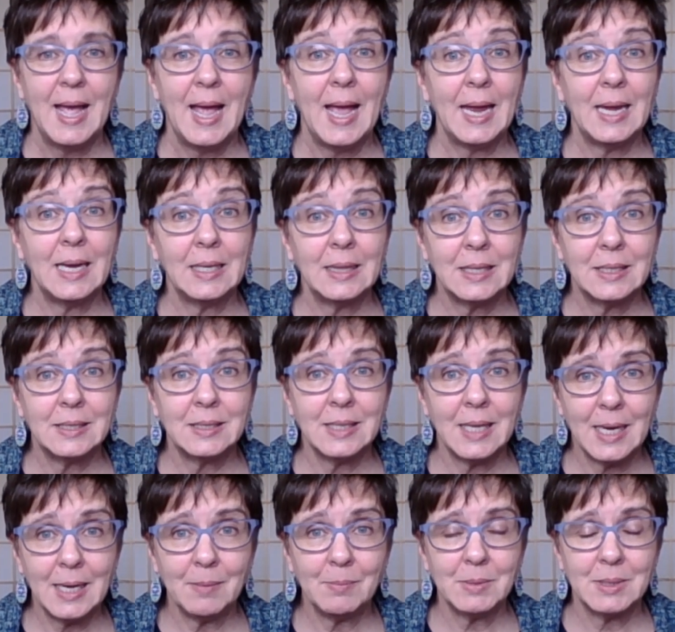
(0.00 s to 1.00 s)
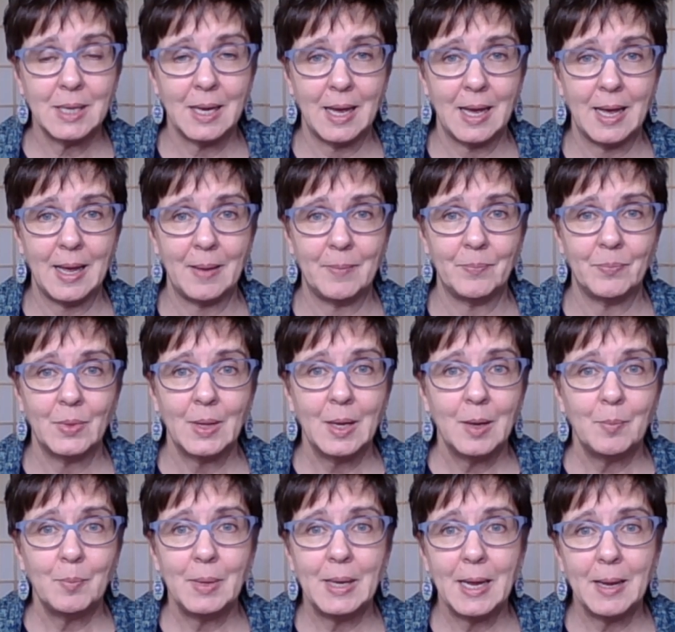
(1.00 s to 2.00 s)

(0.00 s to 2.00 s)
and at the same time be